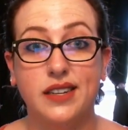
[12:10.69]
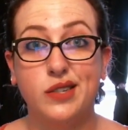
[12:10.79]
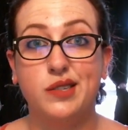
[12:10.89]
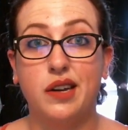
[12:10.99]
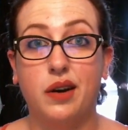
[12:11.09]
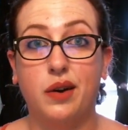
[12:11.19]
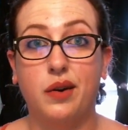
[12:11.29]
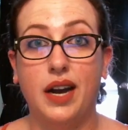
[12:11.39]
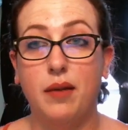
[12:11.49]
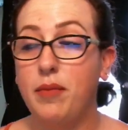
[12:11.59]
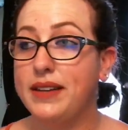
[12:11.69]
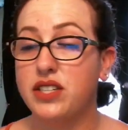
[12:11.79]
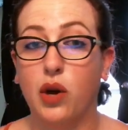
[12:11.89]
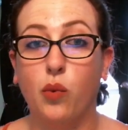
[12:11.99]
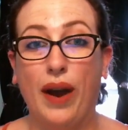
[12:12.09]
so I'm about to
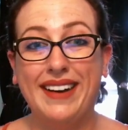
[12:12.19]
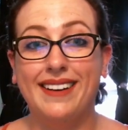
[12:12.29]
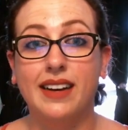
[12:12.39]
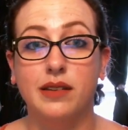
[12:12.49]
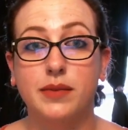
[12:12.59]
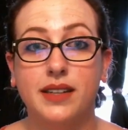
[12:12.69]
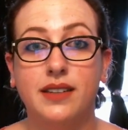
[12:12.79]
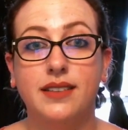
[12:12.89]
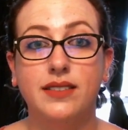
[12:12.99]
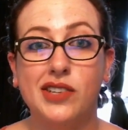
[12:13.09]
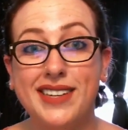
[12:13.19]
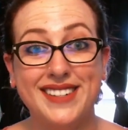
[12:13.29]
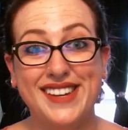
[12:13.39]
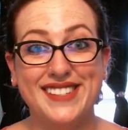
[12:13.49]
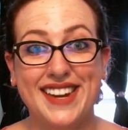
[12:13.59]
go wine it up. So I'll talk to
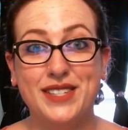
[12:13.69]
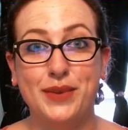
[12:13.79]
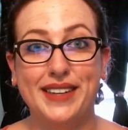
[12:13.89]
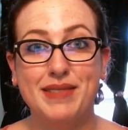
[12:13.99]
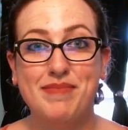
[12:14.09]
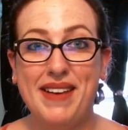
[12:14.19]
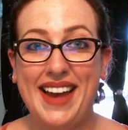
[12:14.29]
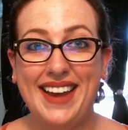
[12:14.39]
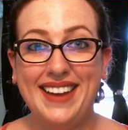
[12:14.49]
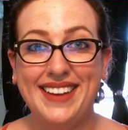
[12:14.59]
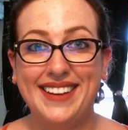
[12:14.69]
you guys next week. Bye!